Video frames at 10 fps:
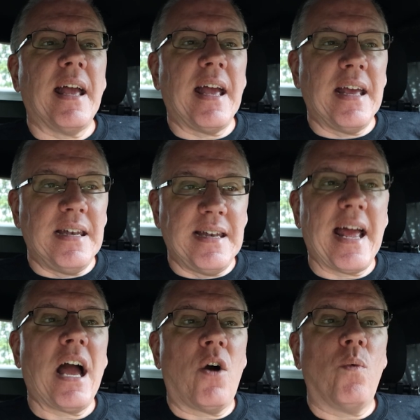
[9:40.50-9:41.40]
And
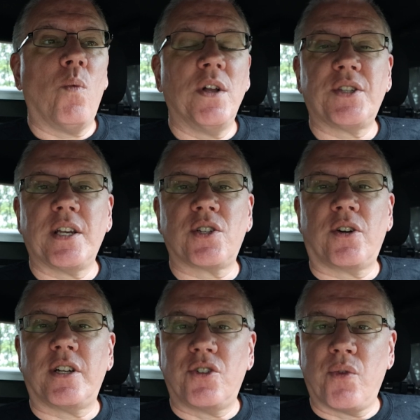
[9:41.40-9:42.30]
now, once I
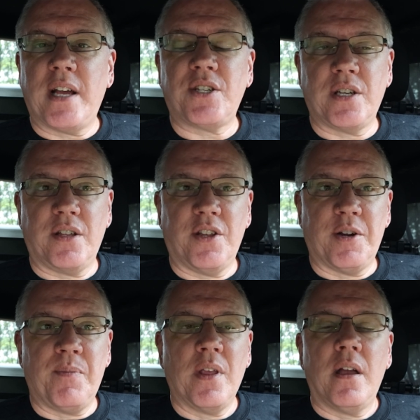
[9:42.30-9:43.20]
start addressing
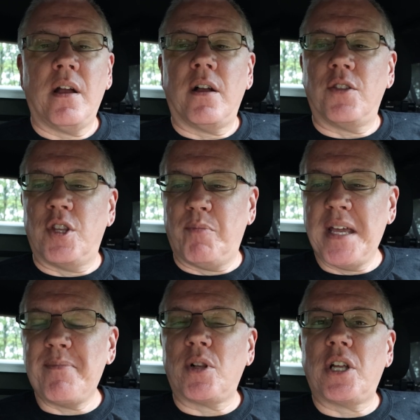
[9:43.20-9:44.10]
them, the
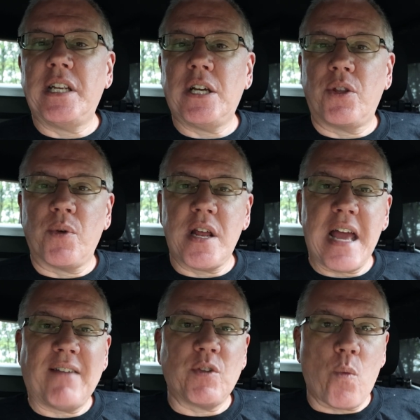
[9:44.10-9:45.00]
people on the other end
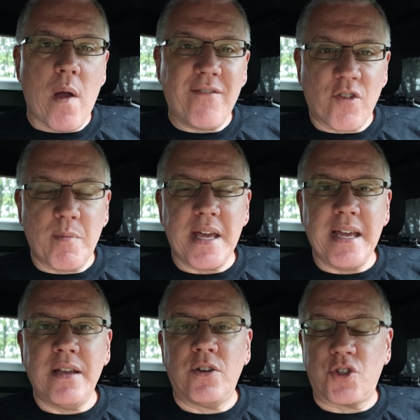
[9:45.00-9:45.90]
have to wait for
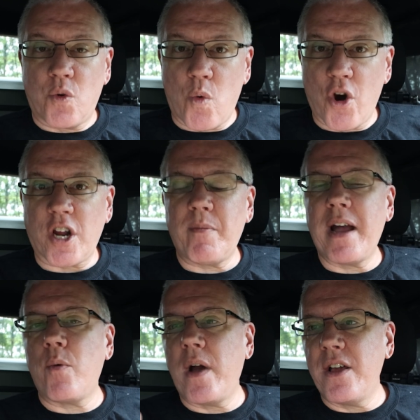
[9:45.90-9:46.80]
me to work
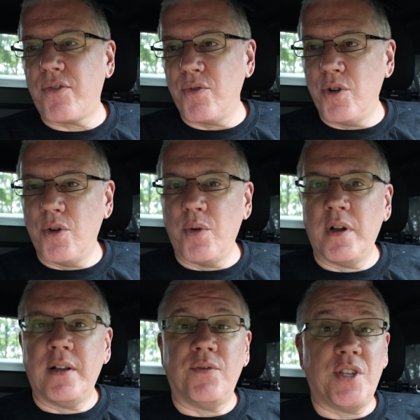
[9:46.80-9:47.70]
my way through
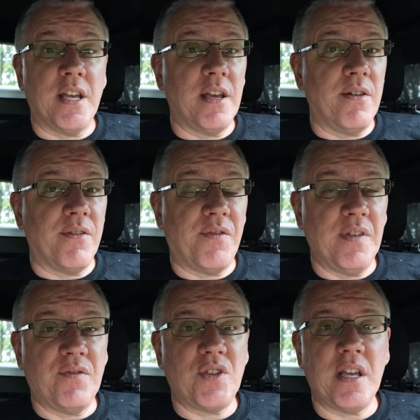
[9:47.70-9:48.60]
10,
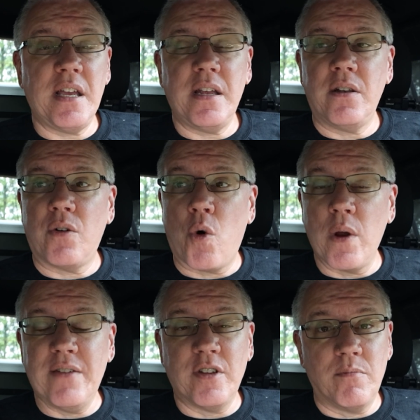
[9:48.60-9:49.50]
15,
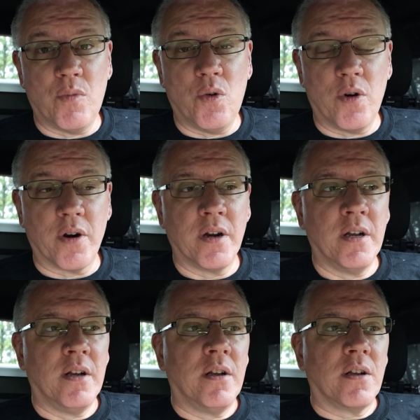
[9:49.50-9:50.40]
or even more
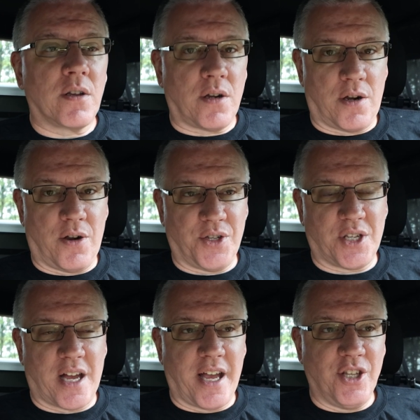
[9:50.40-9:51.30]
call
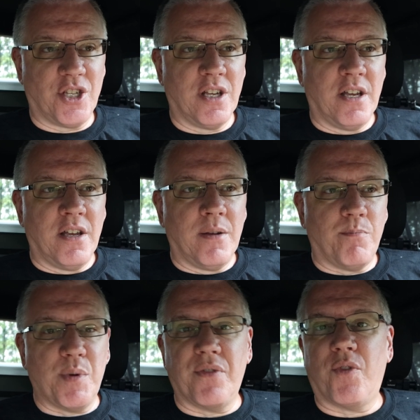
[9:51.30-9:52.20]
signs
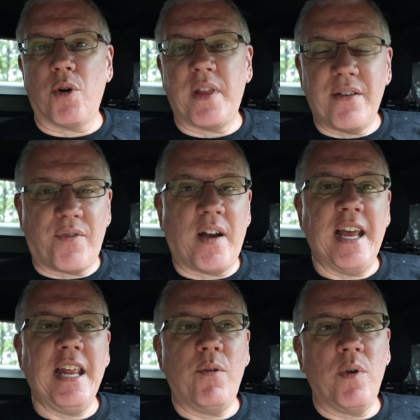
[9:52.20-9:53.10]
before they
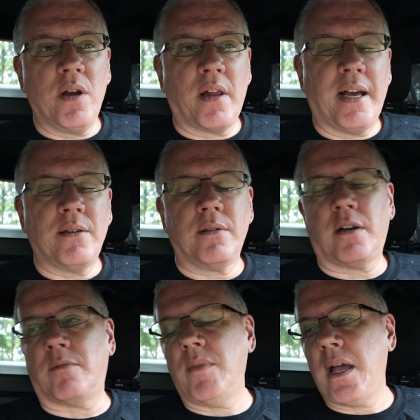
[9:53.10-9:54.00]
finally realize,
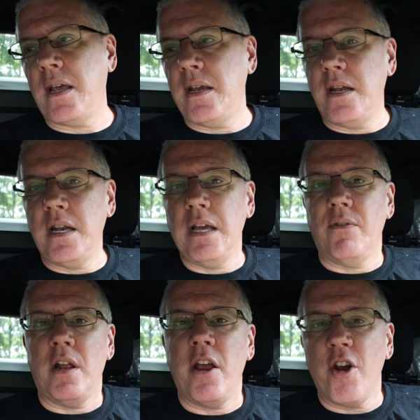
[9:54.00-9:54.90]
oh man, he didn't
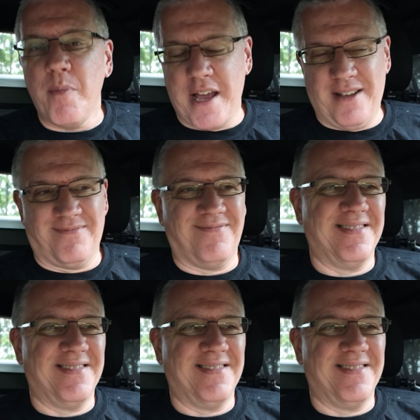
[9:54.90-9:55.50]
even hear me.